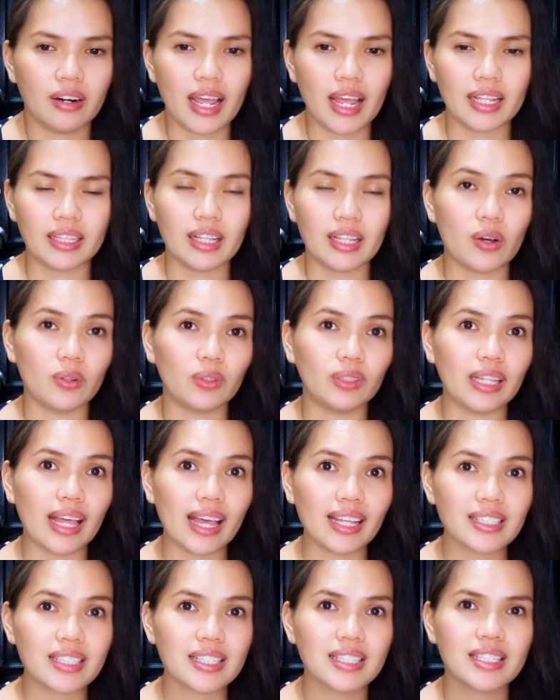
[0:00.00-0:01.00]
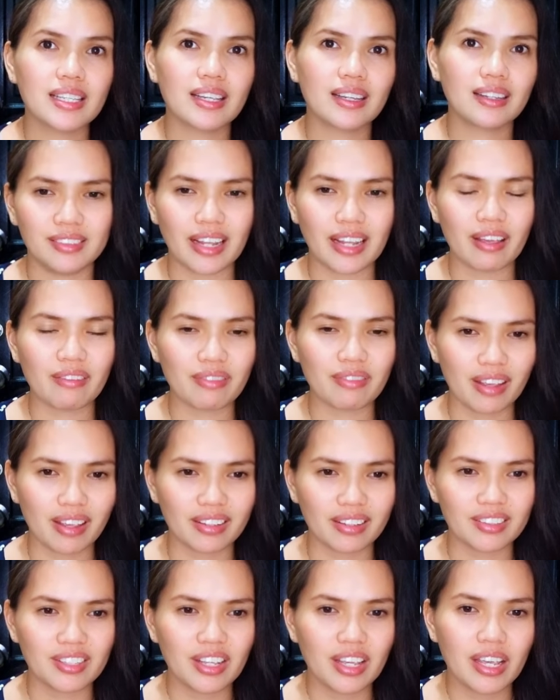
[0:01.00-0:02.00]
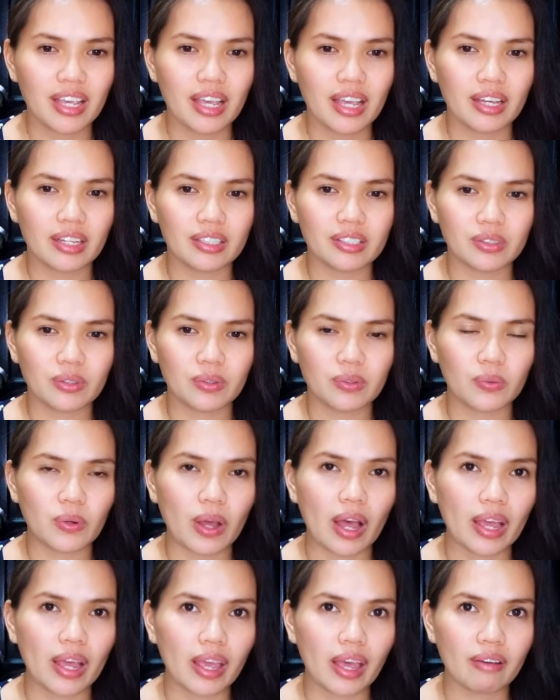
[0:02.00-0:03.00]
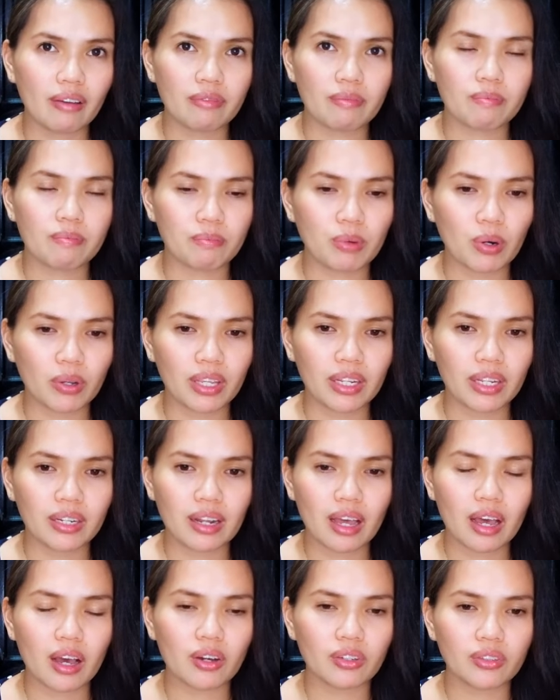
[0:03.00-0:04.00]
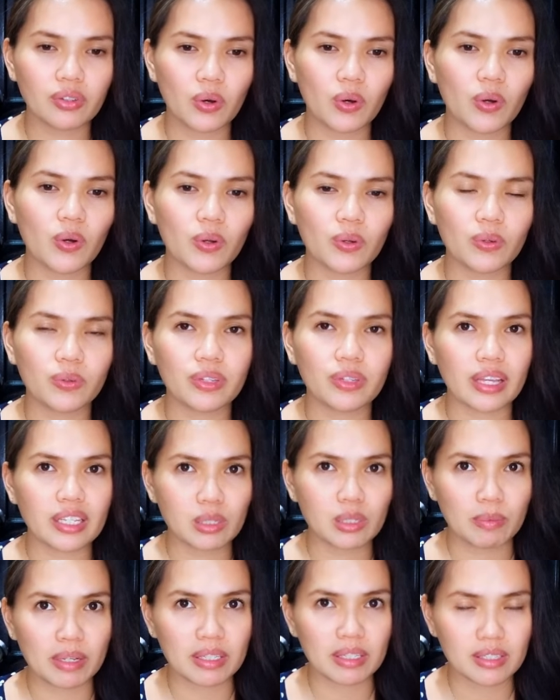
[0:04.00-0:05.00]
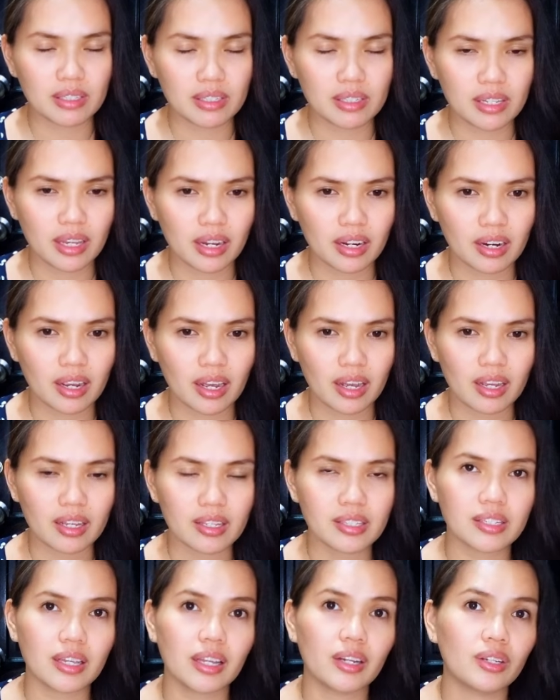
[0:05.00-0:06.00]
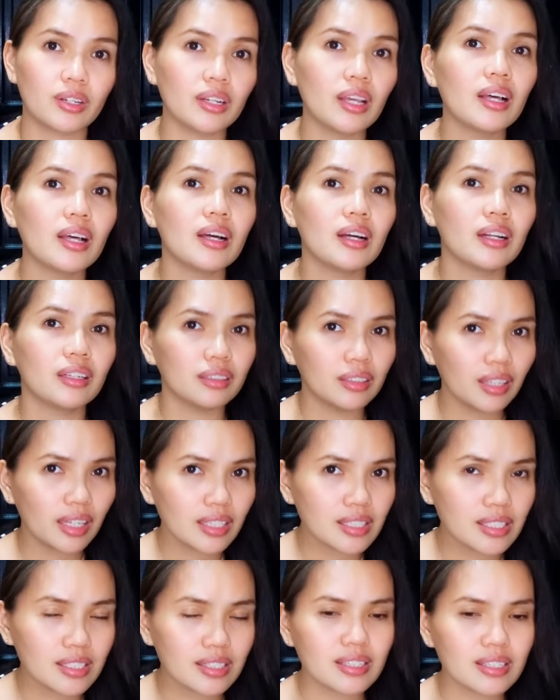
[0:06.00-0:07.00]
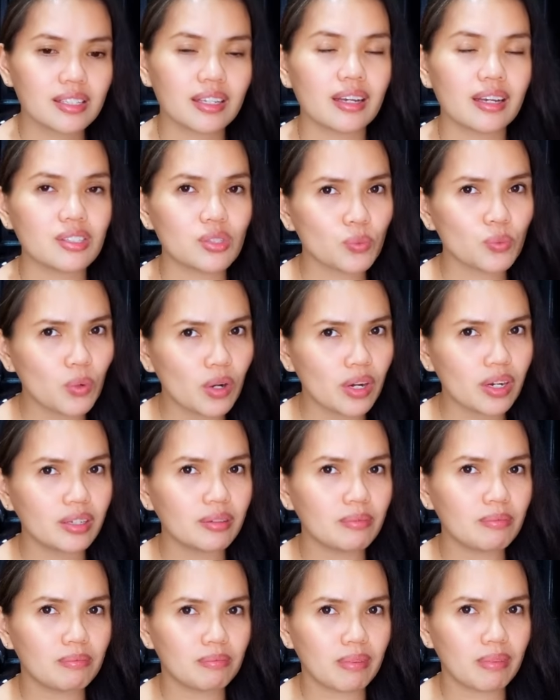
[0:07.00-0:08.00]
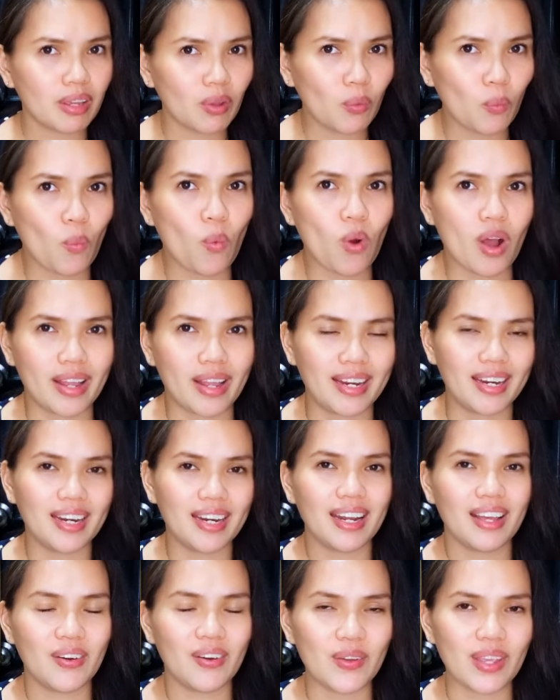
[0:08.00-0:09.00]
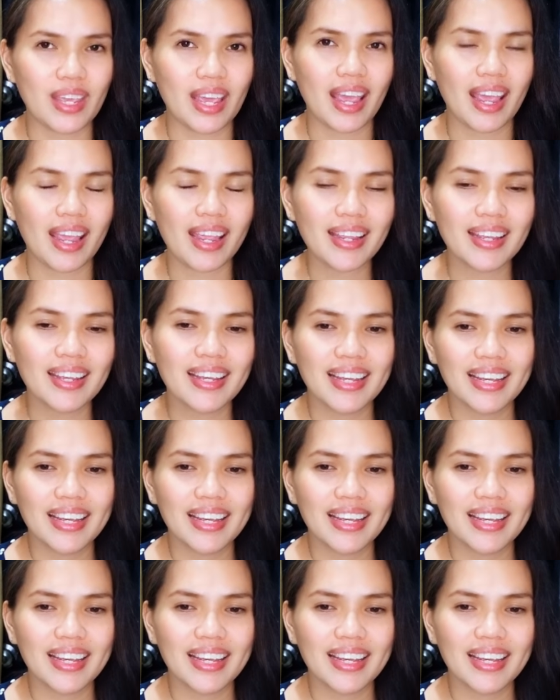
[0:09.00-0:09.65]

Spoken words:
right, now let's dive in. So I have broken down all the expenses here, guys, and let's discuss one by one, okay?